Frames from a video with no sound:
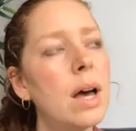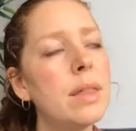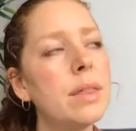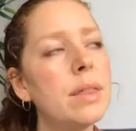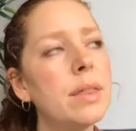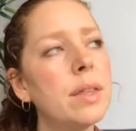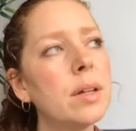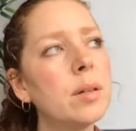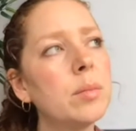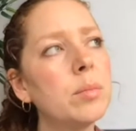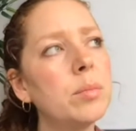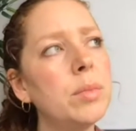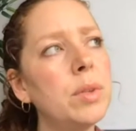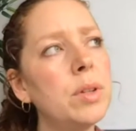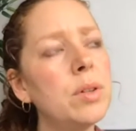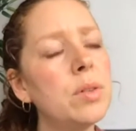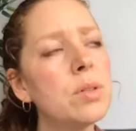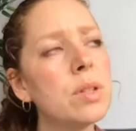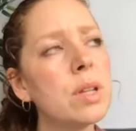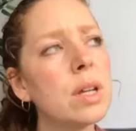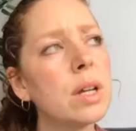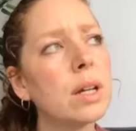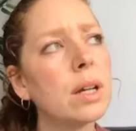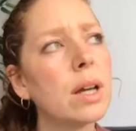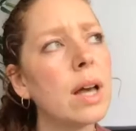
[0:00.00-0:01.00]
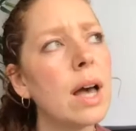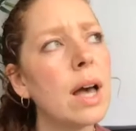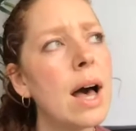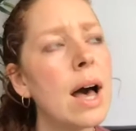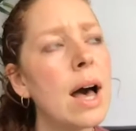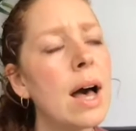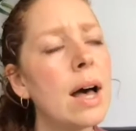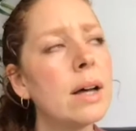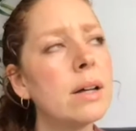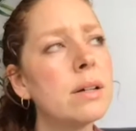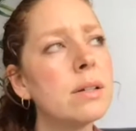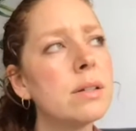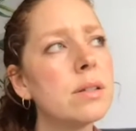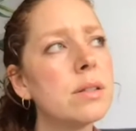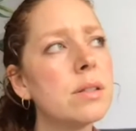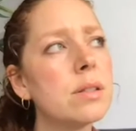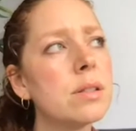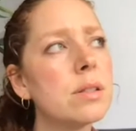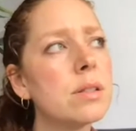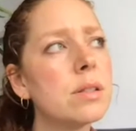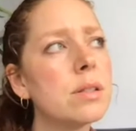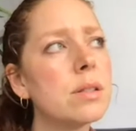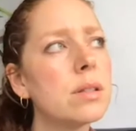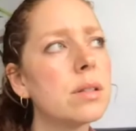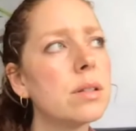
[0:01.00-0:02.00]
I think music
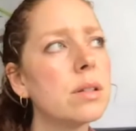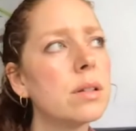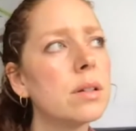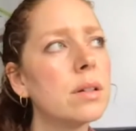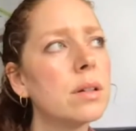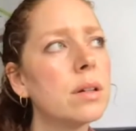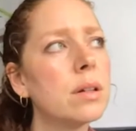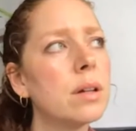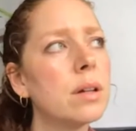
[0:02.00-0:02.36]
has